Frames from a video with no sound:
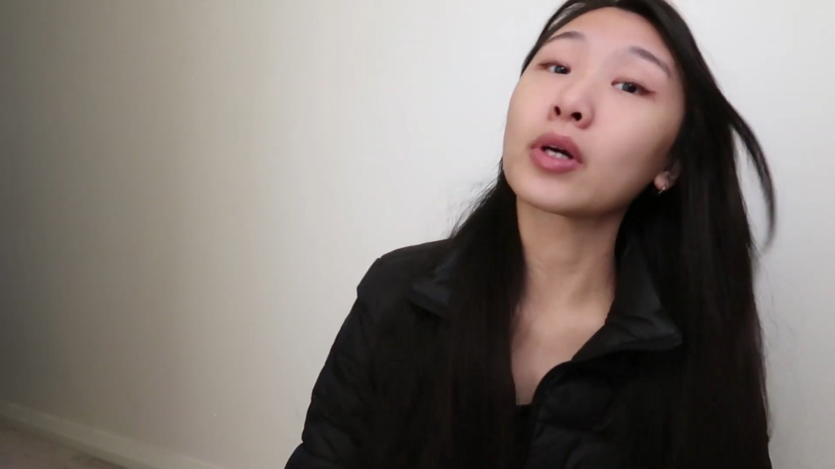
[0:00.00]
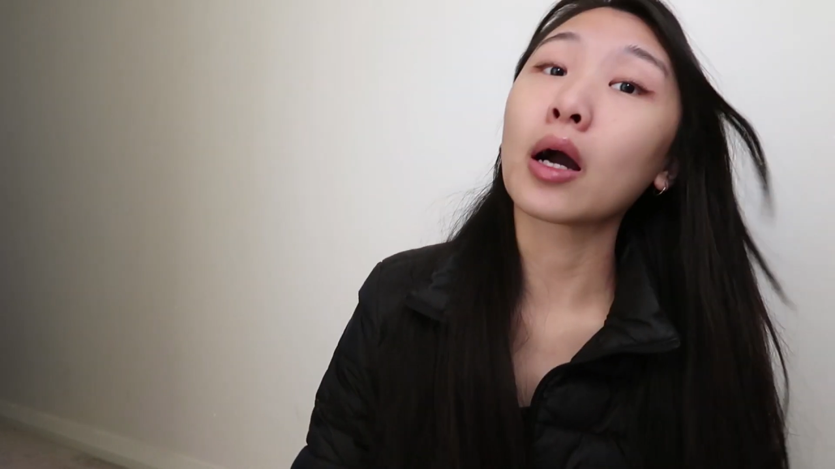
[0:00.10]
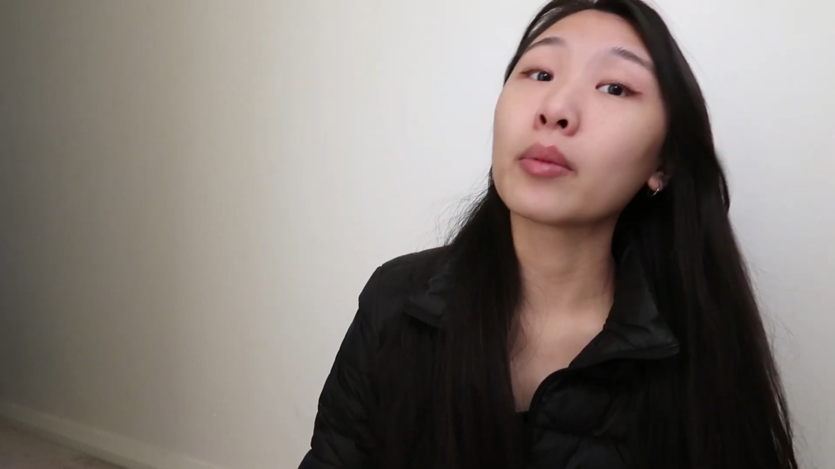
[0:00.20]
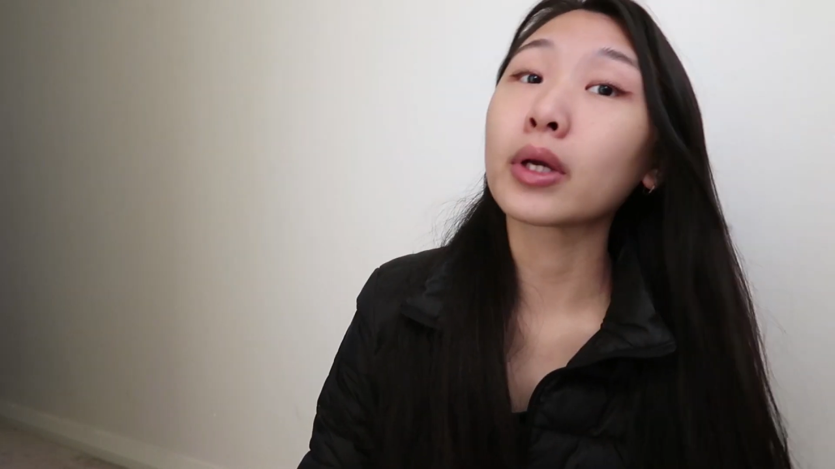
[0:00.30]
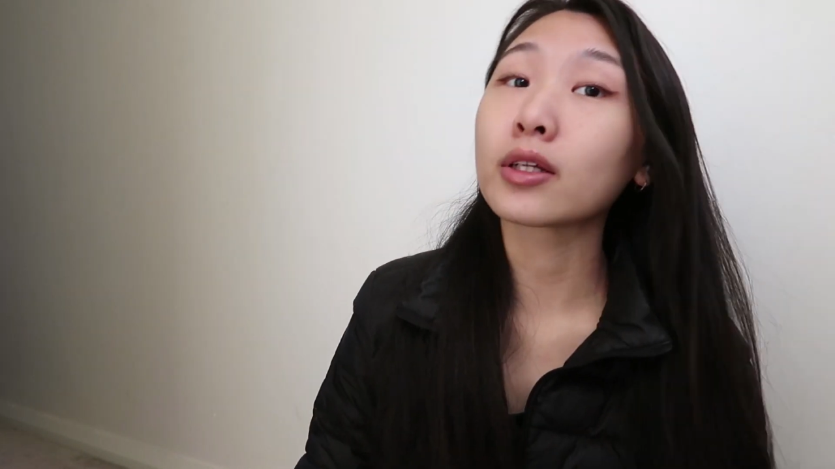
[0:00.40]

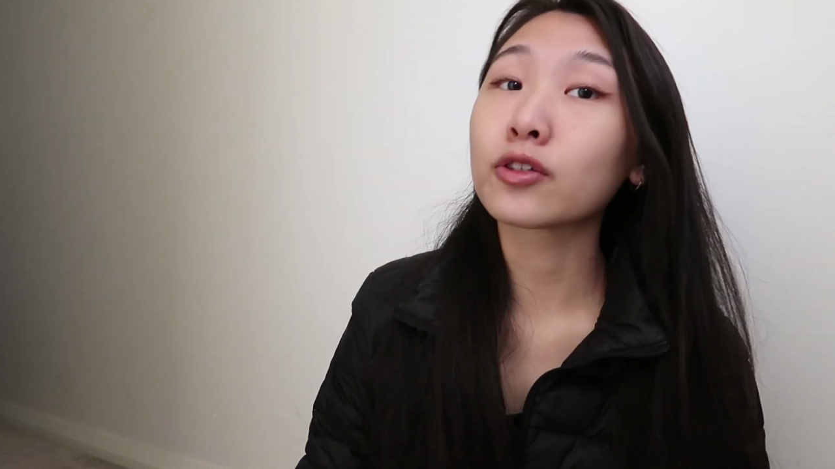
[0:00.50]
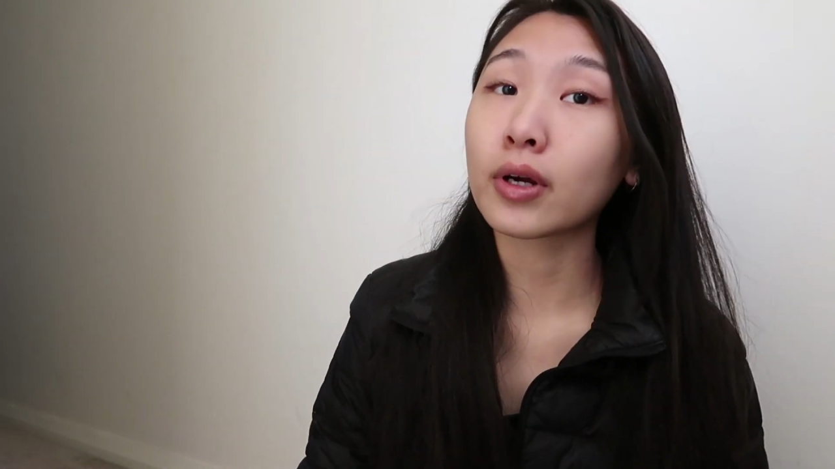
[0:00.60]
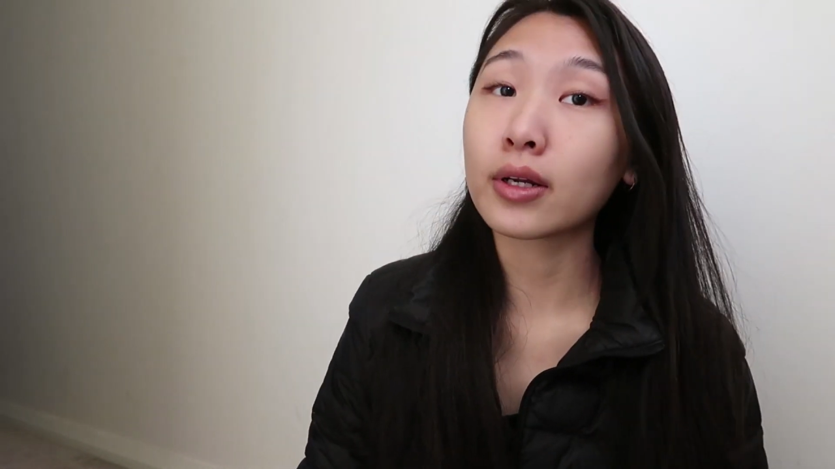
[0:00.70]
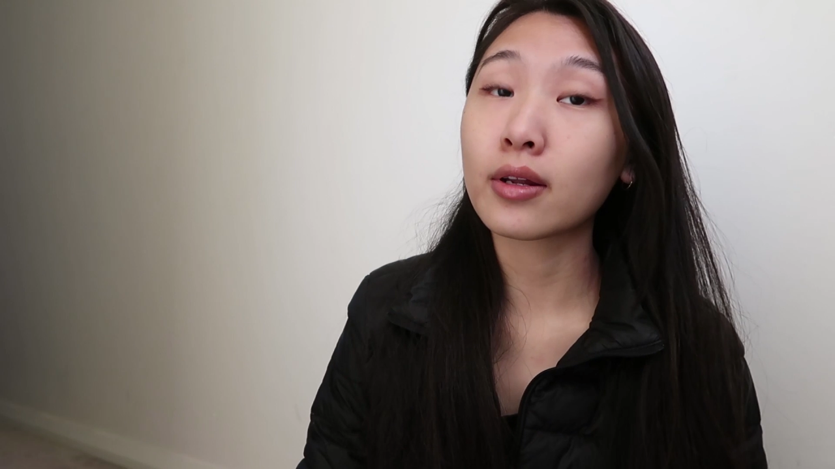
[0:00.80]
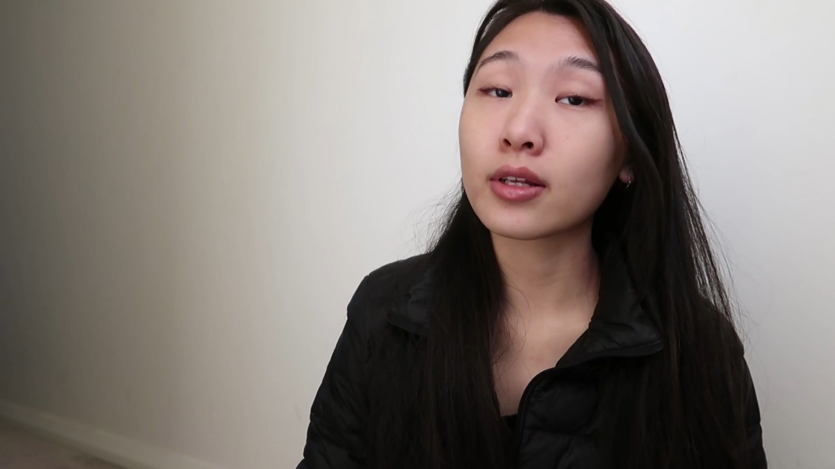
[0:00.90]
becoming a
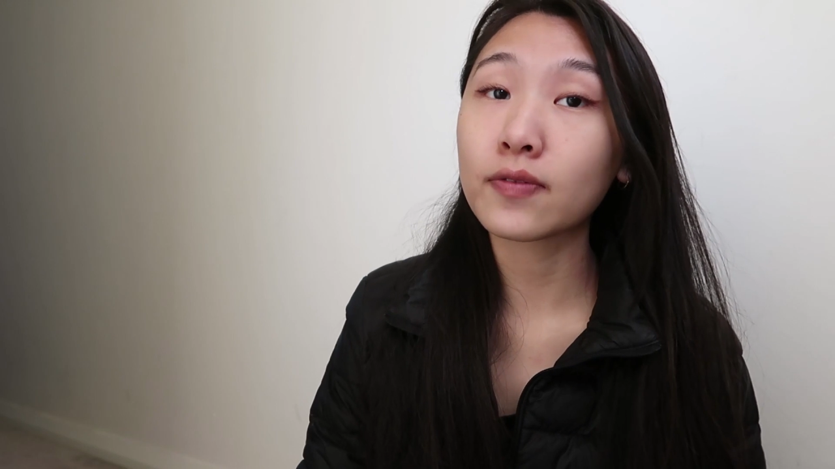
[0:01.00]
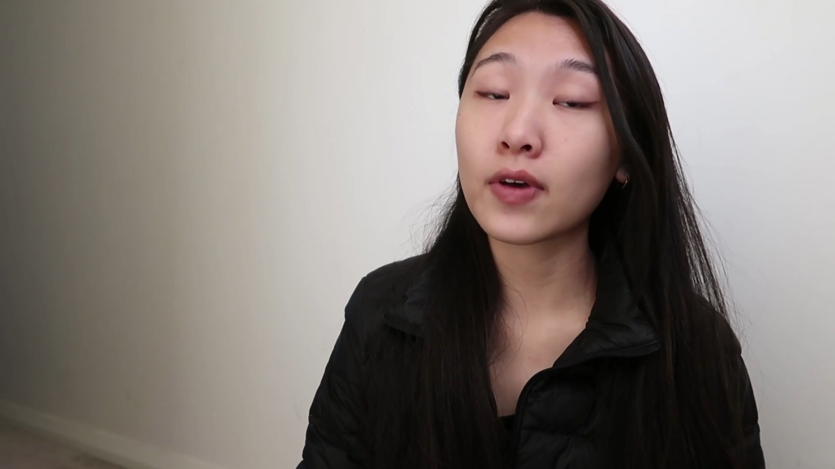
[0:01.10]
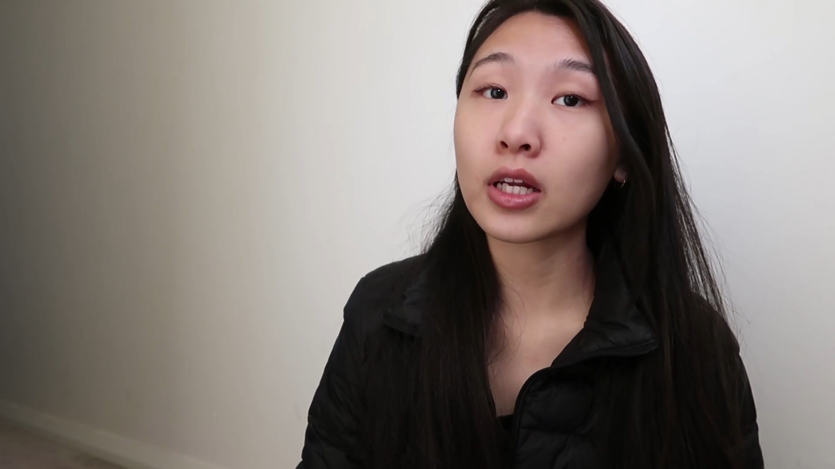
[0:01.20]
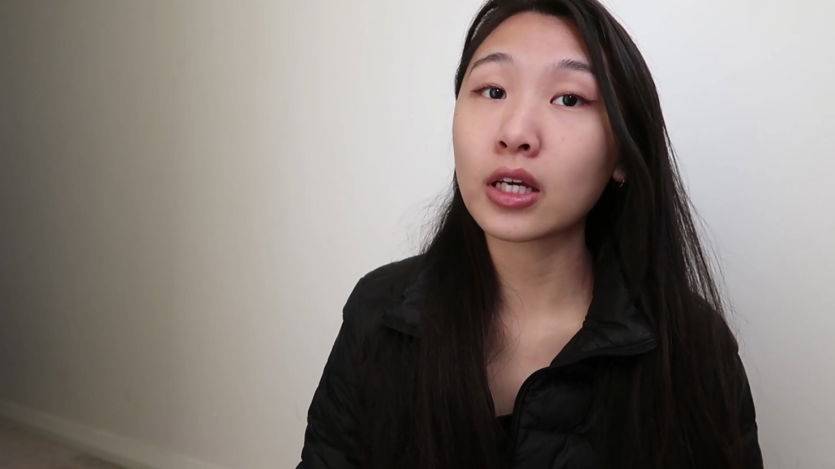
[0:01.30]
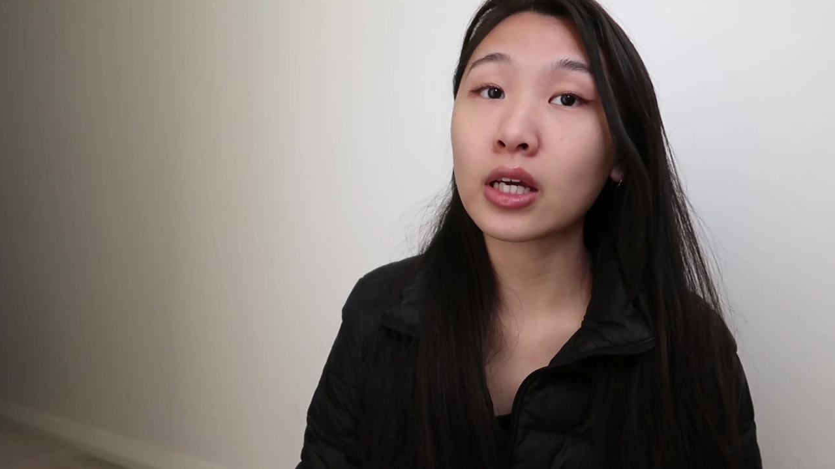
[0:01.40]
trend and
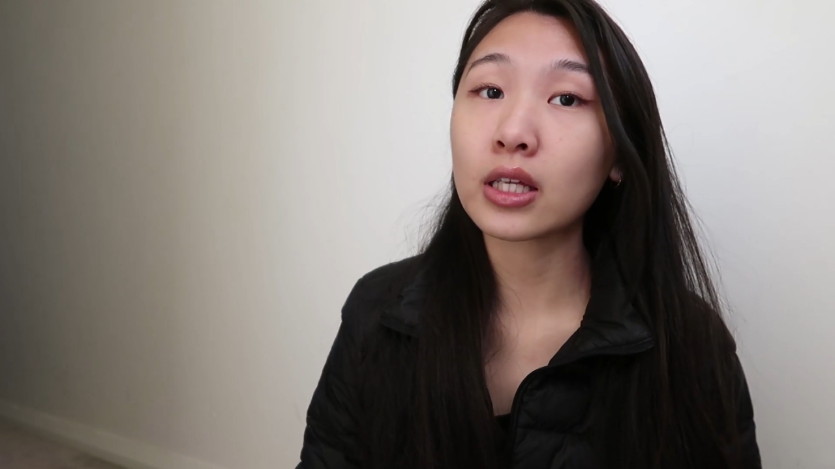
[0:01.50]
aesthetic